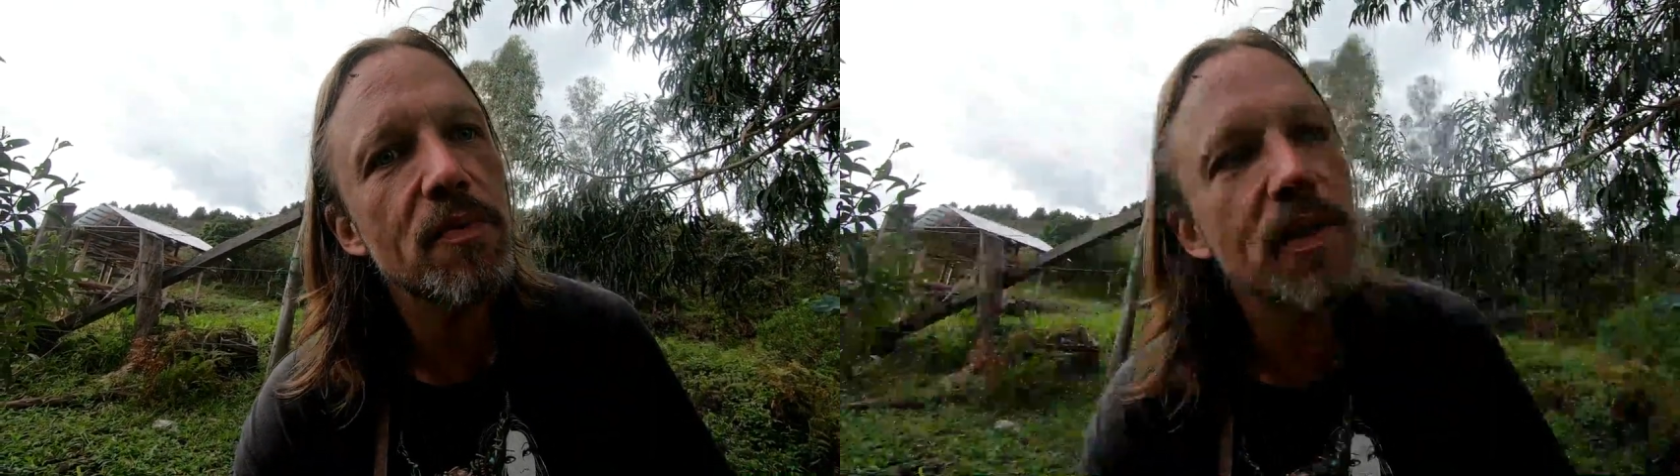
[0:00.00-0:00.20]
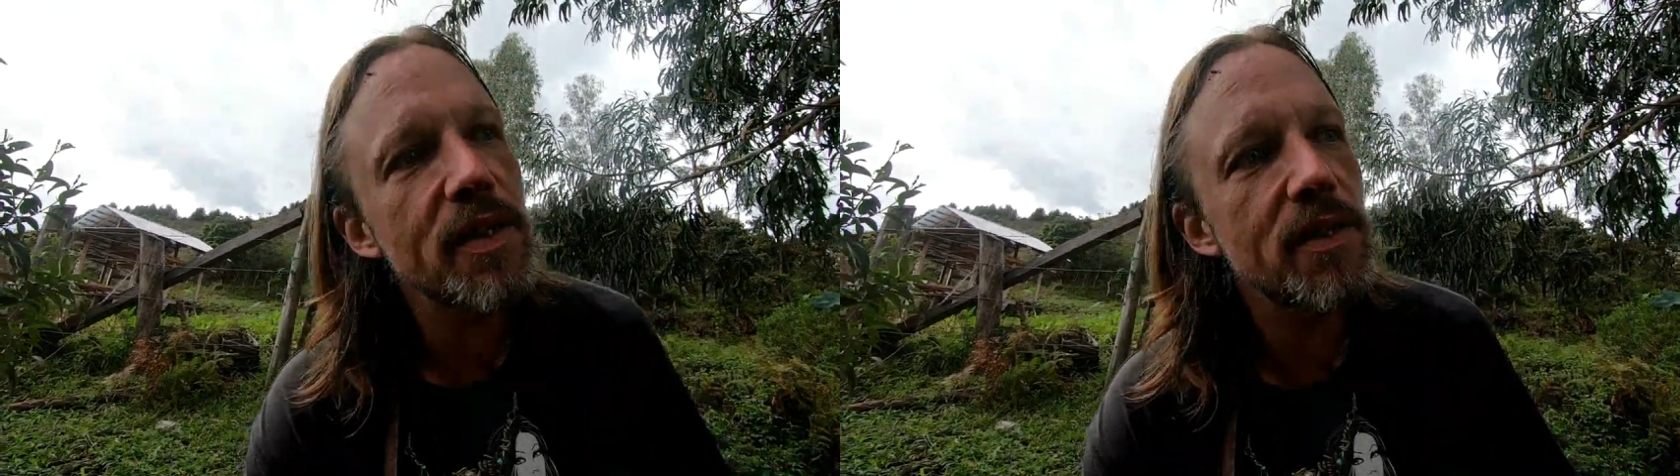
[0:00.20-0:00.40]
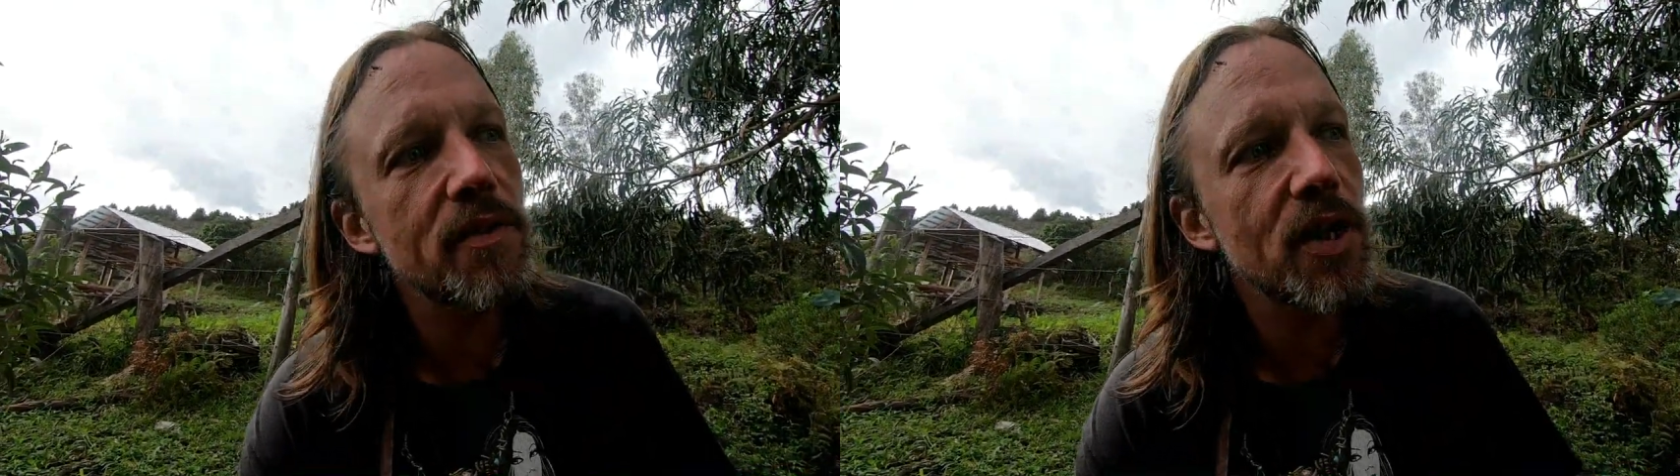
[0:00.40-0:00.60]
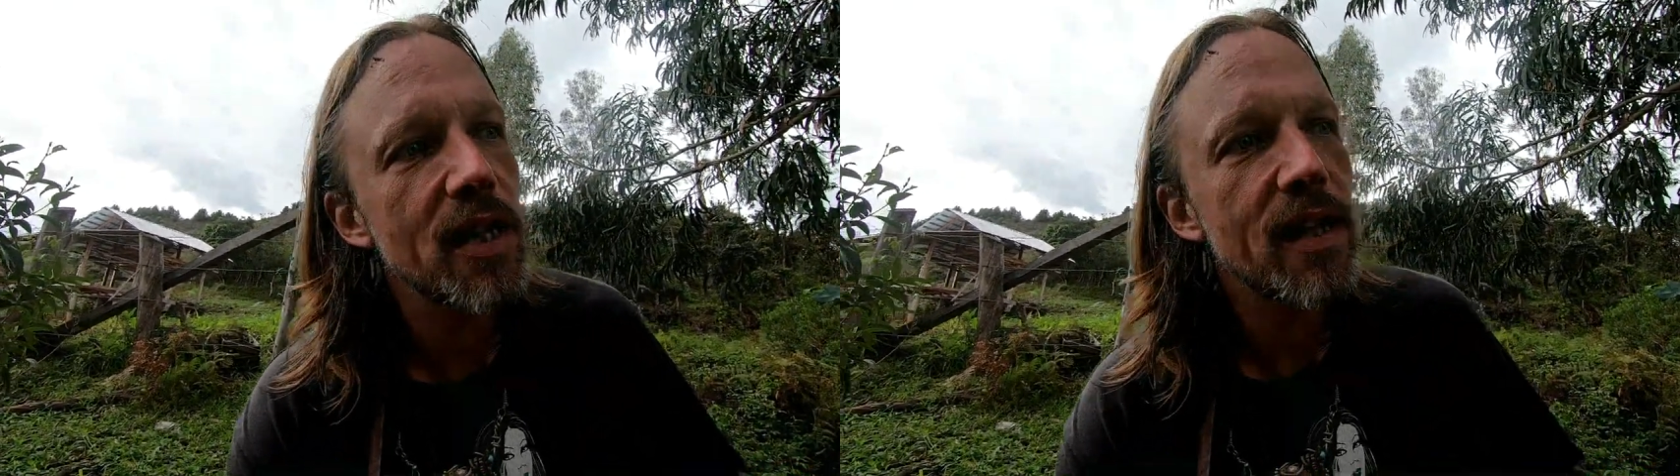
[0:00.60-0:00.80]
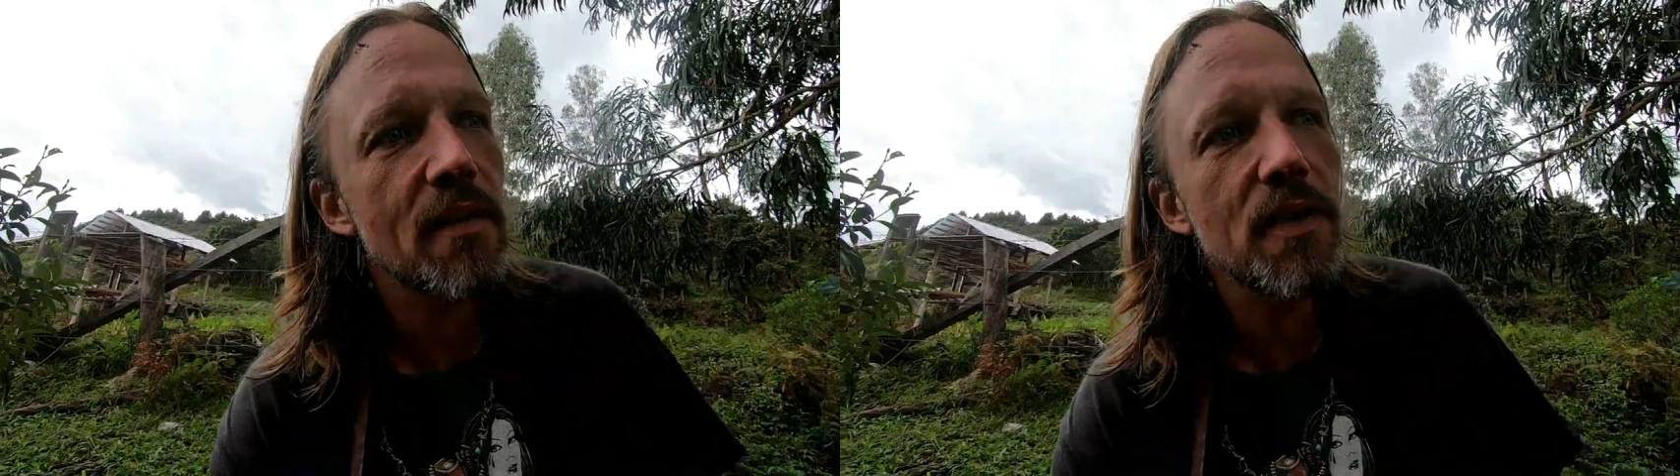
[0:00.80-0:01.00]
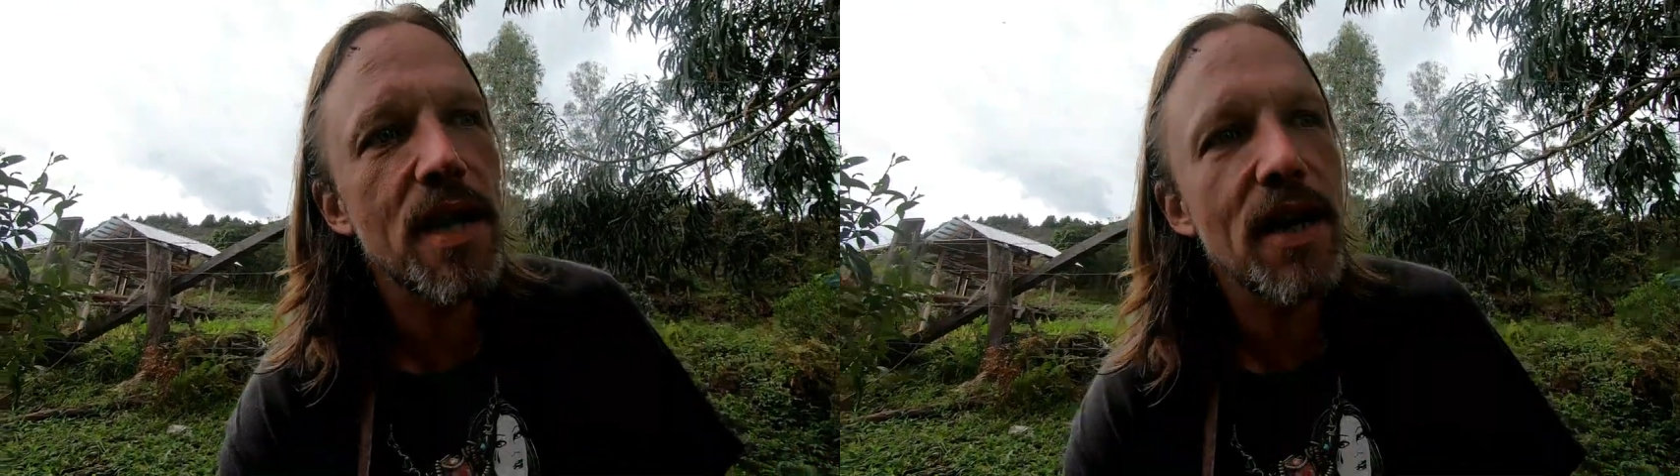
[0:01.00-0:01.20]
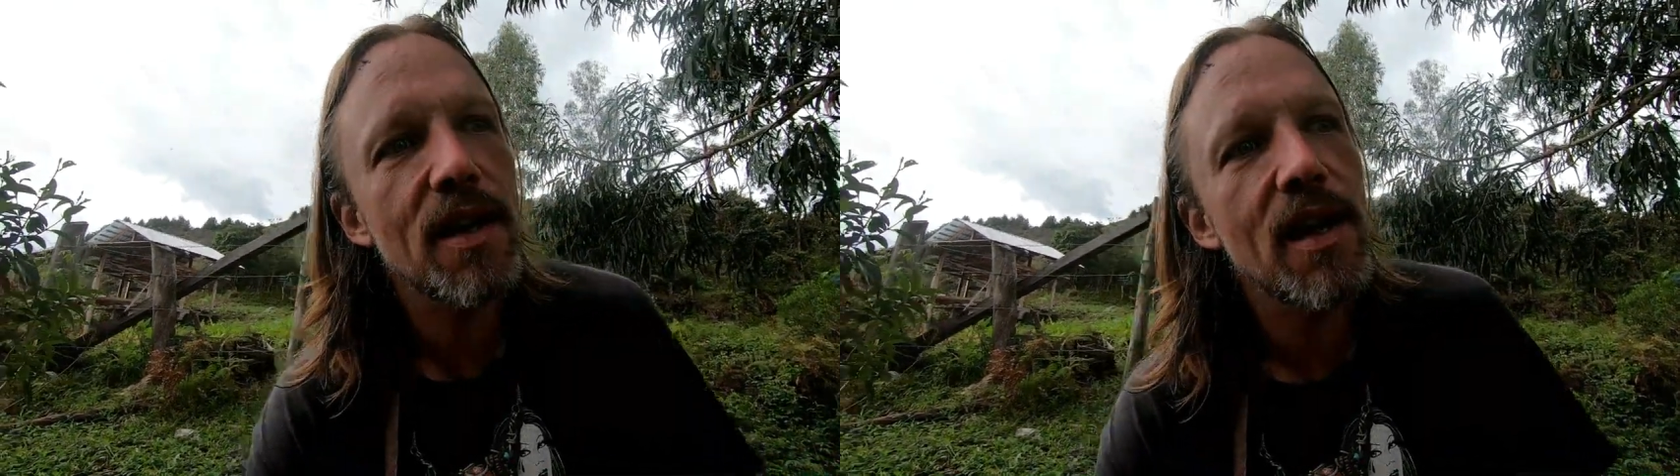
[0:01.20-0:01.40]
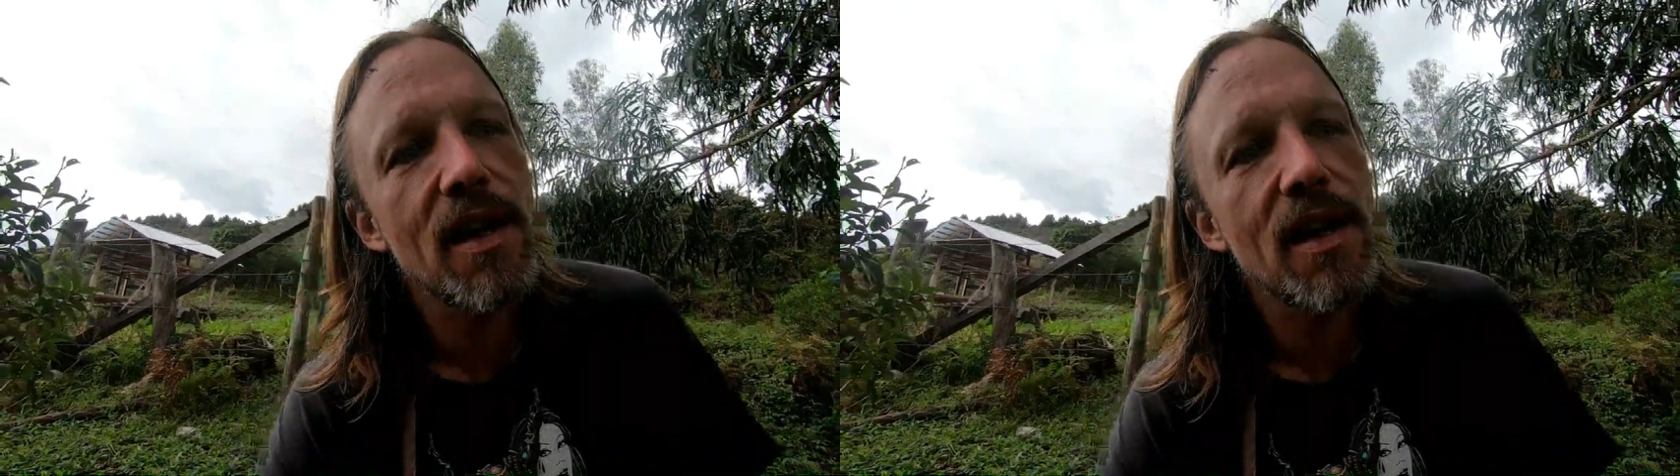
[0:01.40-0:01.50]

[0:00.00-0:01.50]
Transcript: Please do check that one out.